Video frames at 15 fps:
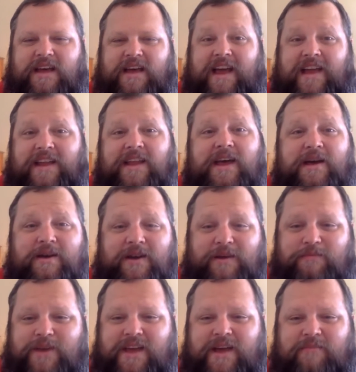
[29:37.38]
And
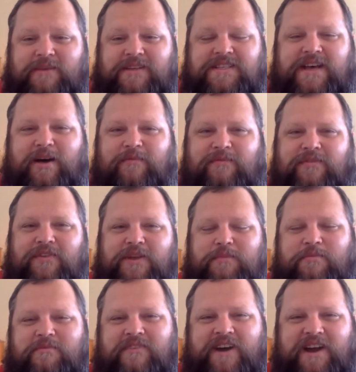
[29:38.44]
Pam has helpfully
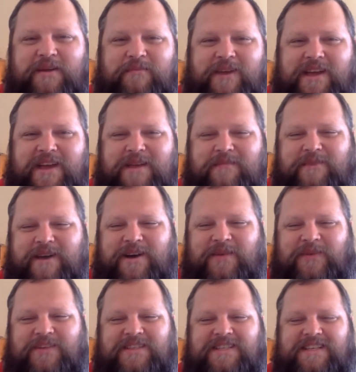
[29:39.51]
provided my email
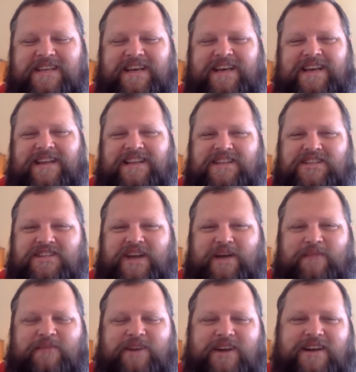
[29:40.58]
once again in the
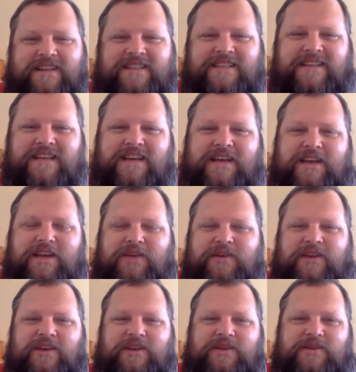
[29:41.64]
chat box. You
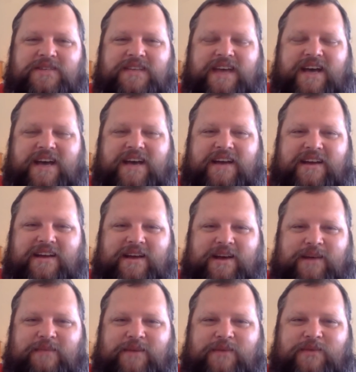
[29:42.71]
can use that
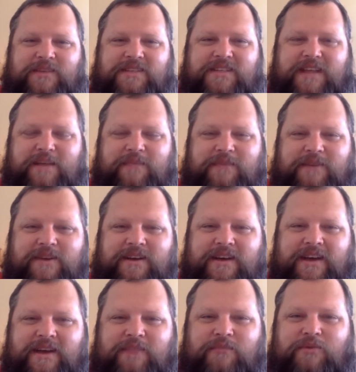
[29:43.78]
um, and we'll set up a,
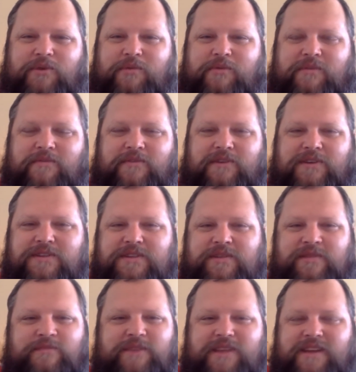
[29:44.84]
an appointment for a
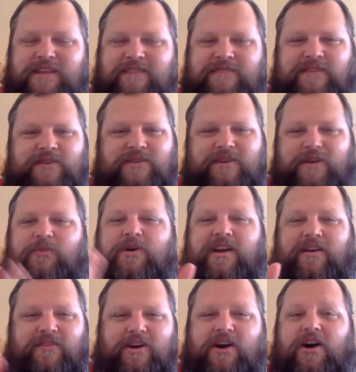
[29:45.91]
Zoom meeting, phone call,
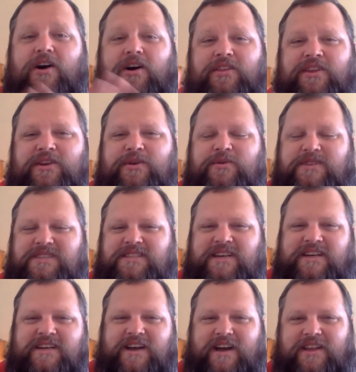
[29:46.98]
whatever. All the newest
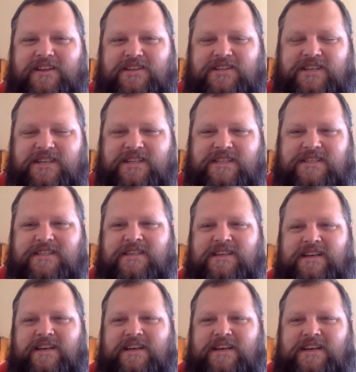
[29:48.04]
technologies
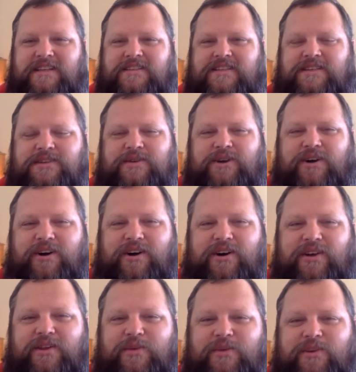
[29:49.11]
to do
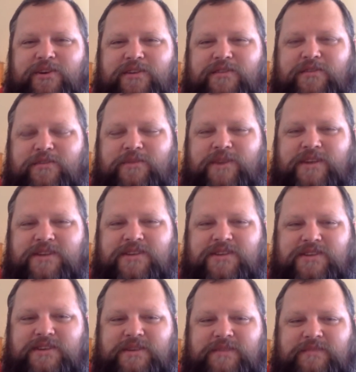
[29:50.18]
all the wonderful
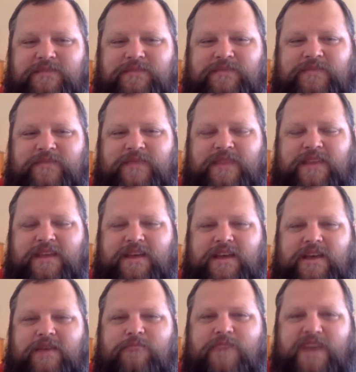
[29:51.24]
ministry.
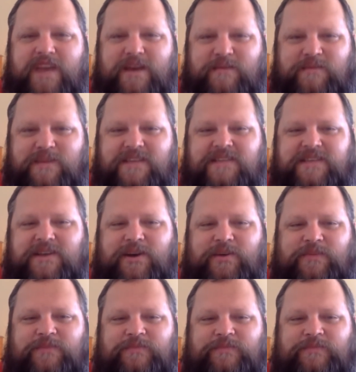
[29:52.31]
May it be so.